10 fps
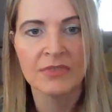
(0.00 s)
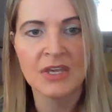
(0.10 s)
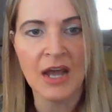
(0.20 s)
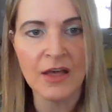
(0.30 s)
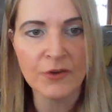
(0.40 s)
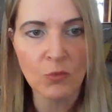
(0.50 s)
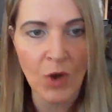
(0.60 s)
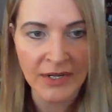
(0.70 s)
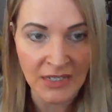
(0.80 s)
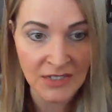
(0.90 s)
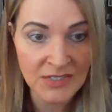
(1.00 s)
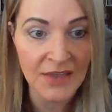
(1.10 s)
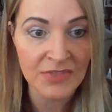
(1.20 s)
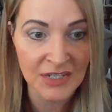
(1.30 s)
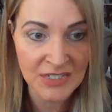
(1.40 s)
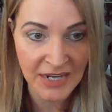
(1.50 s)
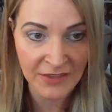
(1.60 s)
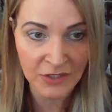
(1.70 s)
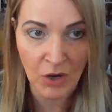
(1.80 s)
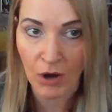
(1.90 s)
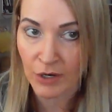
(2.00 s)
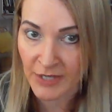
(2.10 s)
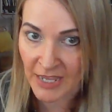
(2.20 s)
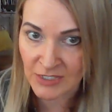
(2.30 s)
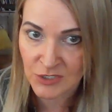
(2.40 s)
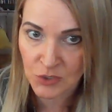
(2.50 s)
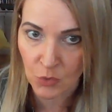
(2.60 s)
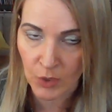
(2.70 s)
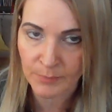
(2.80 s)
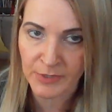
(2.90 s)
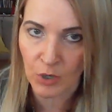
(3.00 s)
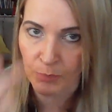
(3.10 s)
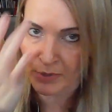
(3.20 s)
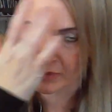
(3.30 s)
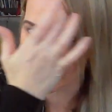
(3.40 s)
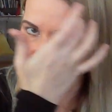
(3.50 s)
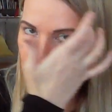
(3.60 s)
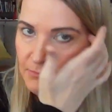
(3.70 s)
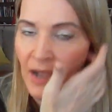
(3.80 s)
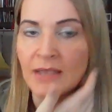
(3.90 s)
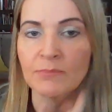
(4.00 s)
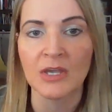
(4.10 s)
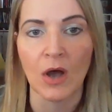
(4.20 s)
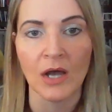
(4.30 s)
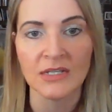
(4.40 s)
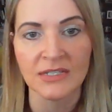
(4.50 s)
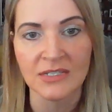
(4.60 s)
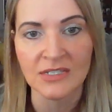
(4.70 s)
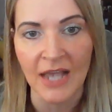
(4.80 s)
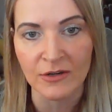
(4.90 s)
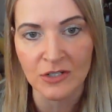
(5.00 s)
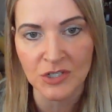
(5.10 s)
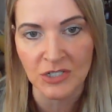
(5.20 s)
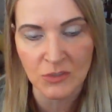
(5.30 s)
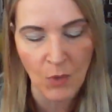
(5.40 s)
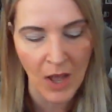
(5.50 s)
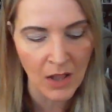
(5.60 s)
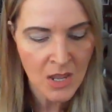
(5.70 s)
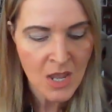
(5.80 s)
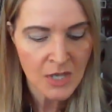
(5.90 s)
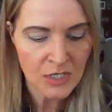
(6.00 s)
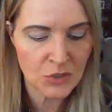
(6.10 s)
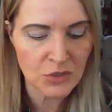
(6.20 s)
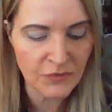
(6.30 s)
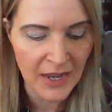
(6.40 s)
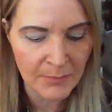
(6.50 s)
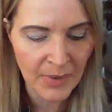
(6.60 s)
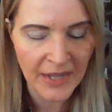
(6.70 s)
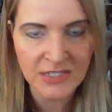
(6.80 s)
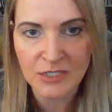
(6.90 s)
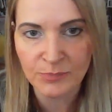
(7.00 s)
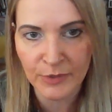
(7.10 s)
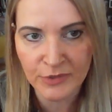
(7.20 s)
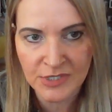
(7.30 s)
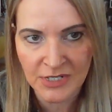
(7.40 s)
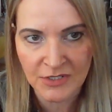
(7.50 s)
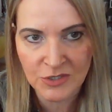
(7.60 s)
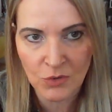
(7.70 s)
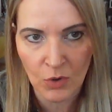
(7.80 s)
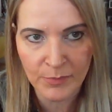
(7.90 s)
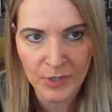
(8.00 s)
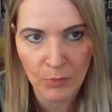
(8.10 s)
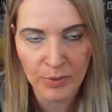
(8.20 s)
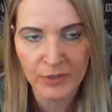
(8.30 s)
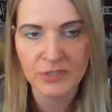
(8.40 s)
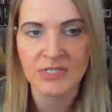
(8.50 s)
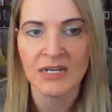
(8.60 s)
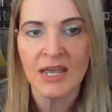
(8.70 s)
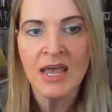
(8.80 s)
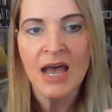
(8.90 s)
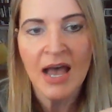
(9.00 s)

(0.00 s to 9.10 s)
The other one is the death card. A Scorpio person might be causing this energy as well. So you've got a Pisces person and a Scorpio person.